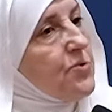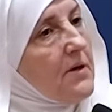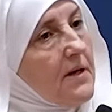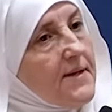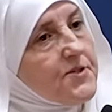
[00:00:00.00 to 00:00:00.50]
to
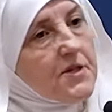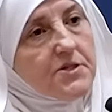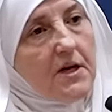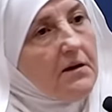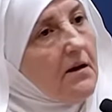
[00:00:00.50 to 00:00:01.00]
Allah and says,
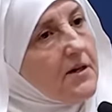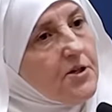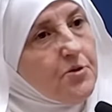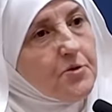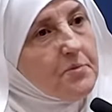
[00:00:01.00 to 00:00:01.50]
Ya Allah,
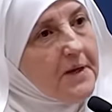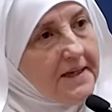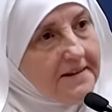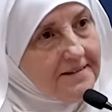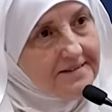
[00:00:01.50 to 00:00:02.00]
cure me.
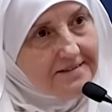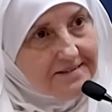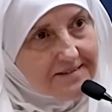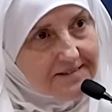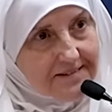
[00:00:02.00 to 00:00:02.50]

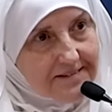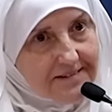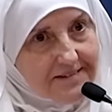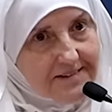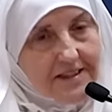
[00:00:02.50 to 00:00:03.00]

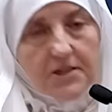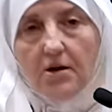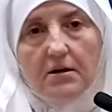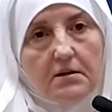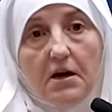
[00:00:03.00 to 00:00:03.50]
Ya
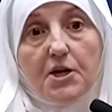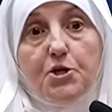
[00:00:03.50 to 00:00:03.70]
Allah,